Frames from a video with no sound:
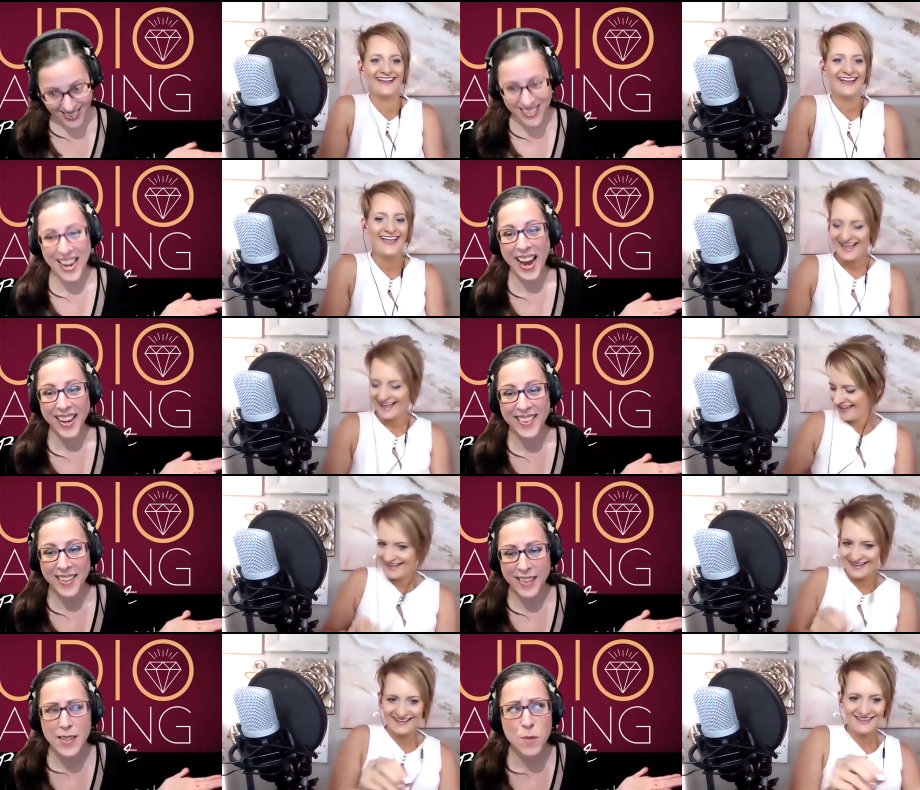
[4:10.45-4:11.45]
Speaker 1: Yeah. The,
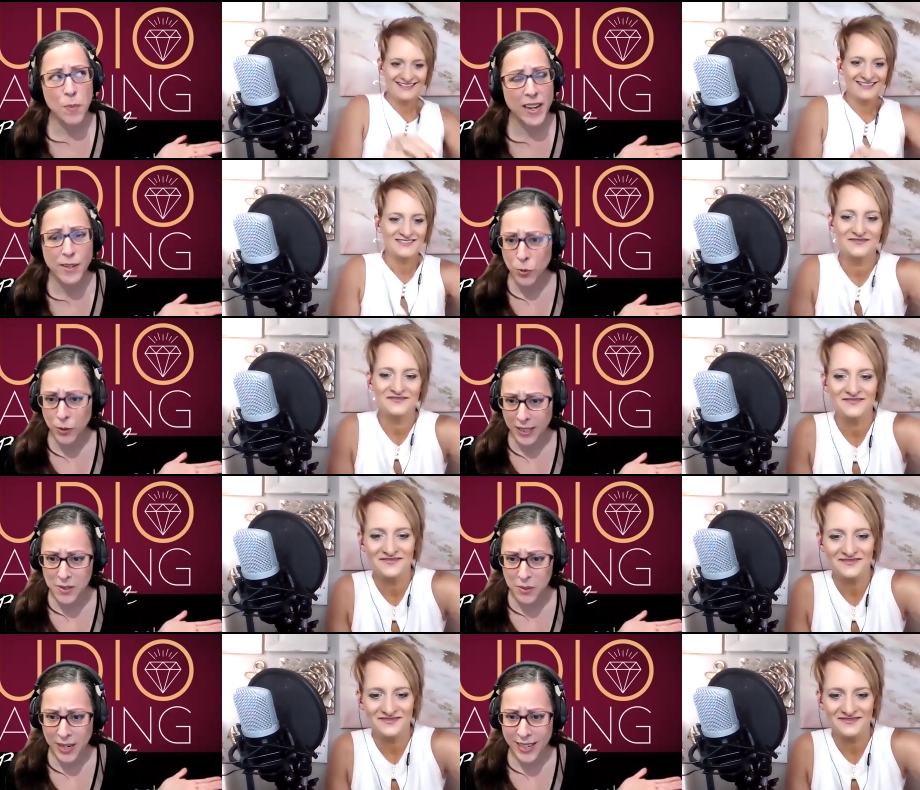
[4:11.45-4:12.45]
that's Myers
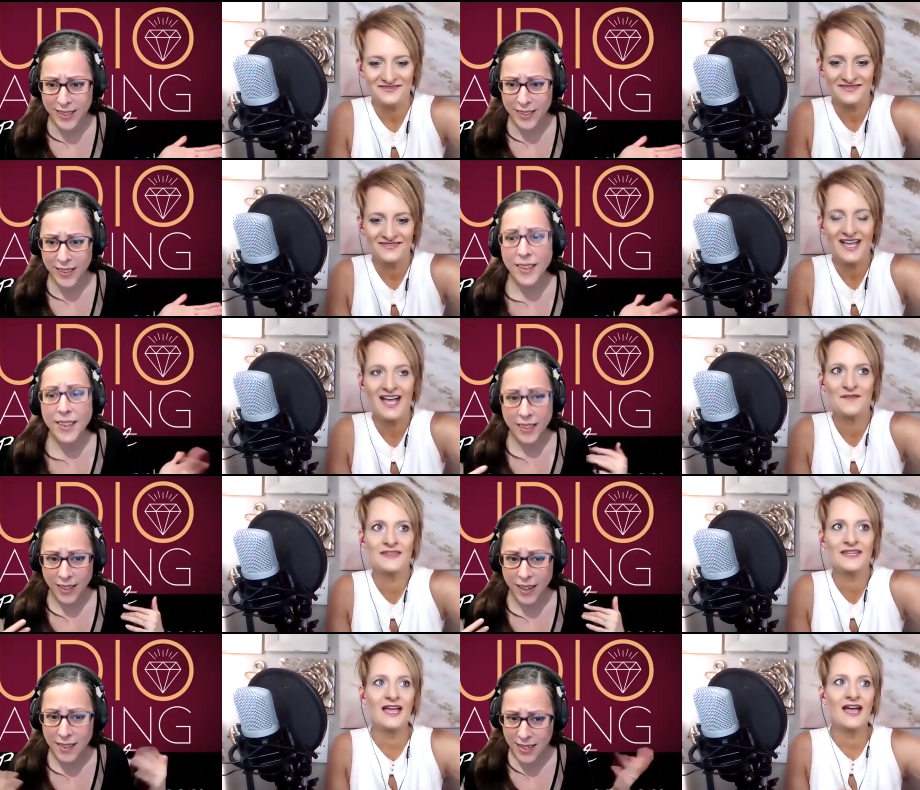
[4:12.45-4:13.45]
Briggs, right?
Speaker 2: Um,
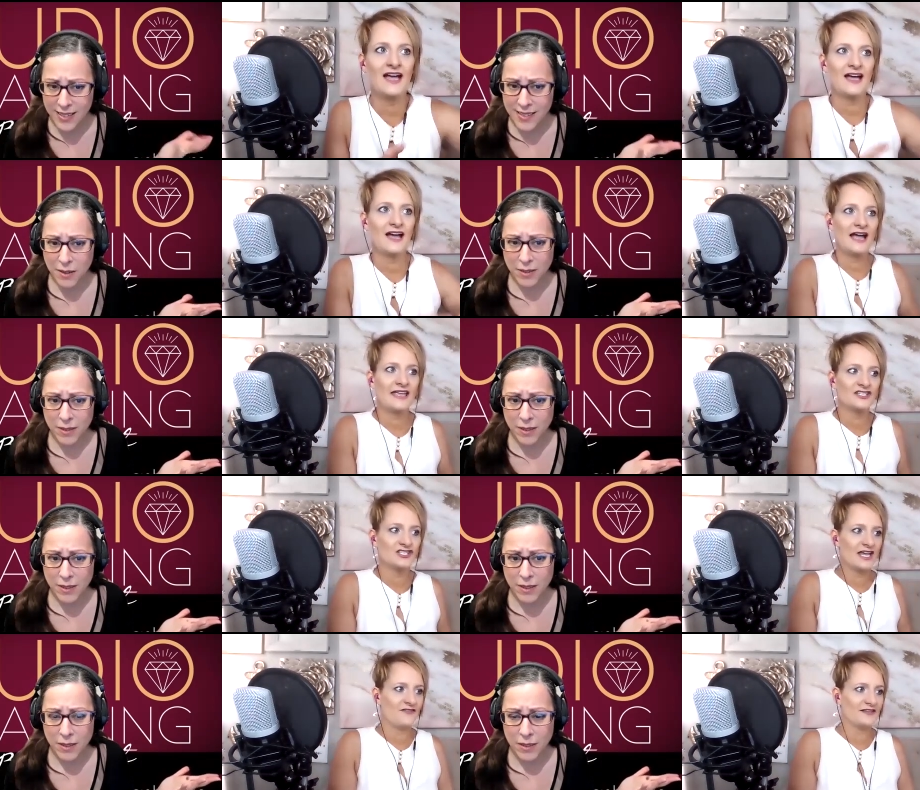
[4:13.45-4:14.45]
I think so.
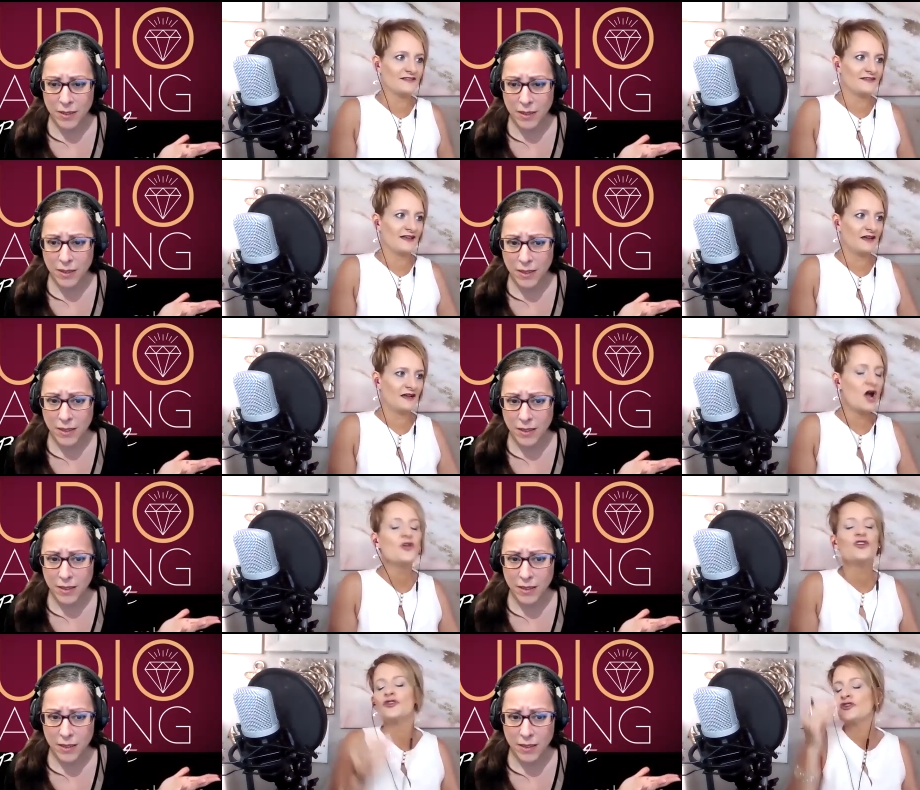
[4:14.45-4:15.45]
INGF is. Uh, oh,
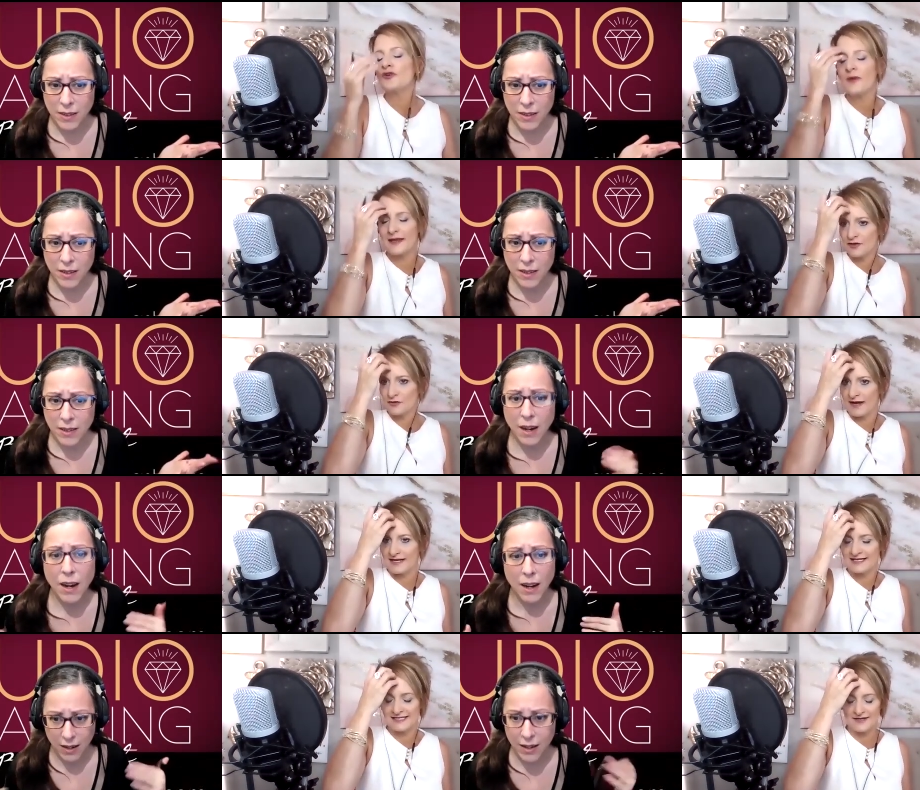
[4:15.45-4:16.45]
you, you're you're right. You're
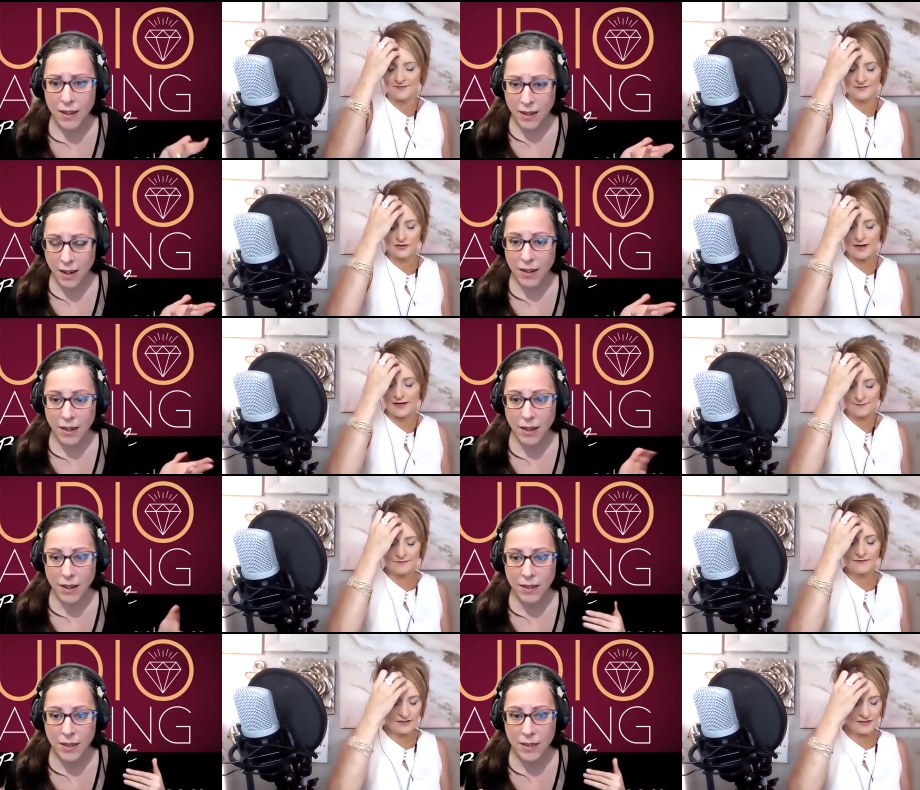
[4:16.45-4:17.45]
right. It's um. You're right. Uh,
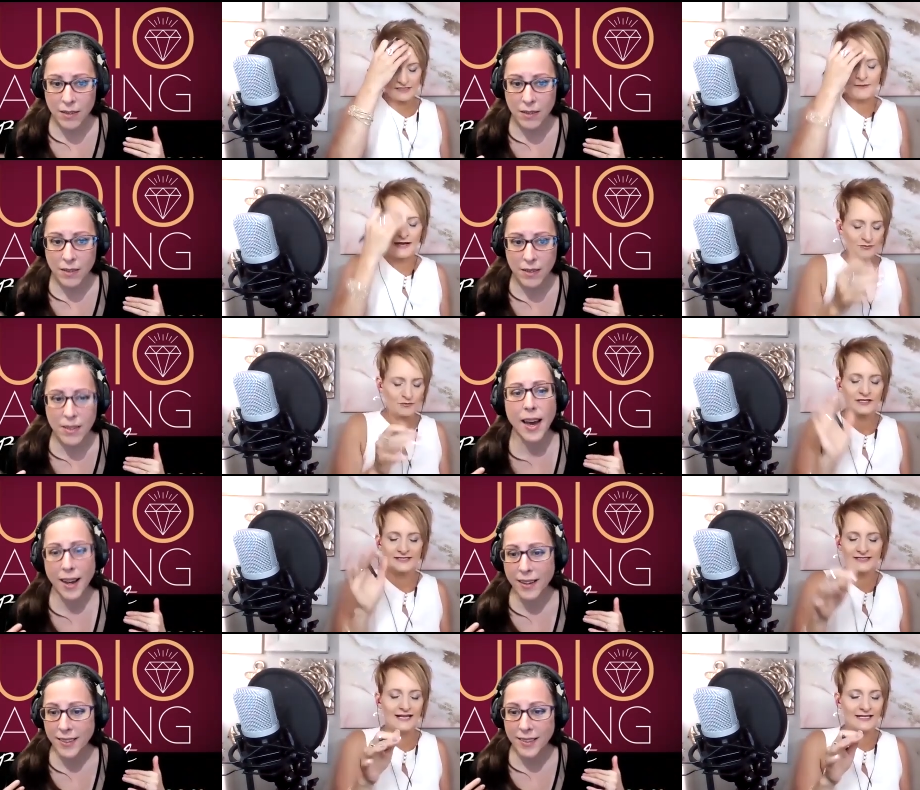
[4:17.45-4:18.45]
it's Myers
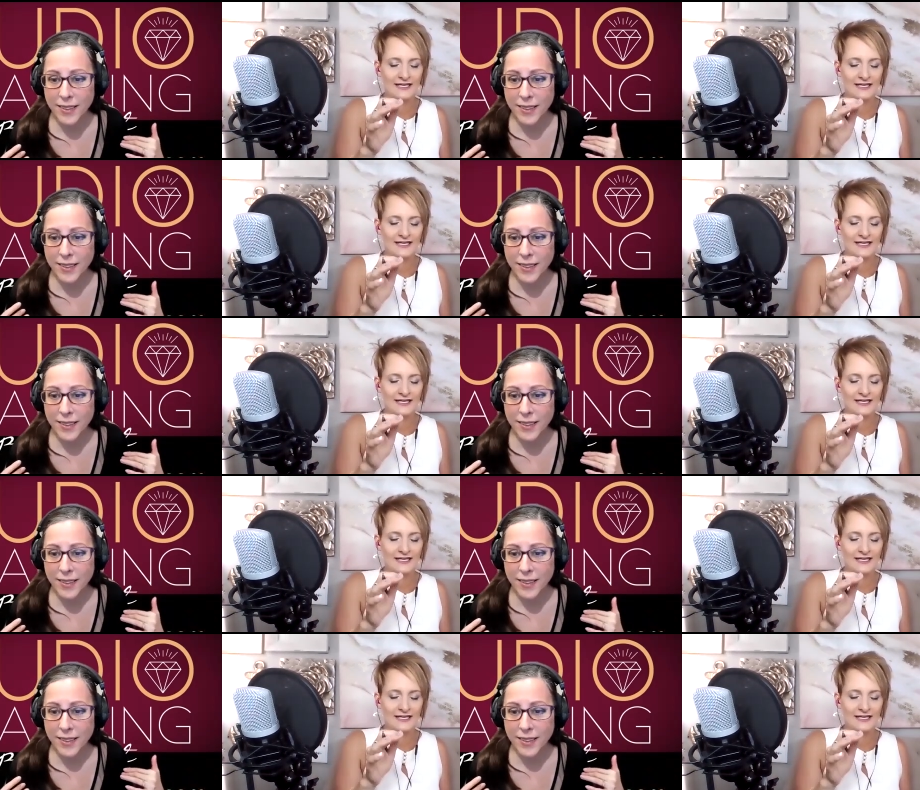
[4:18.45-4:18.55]
Briggs, not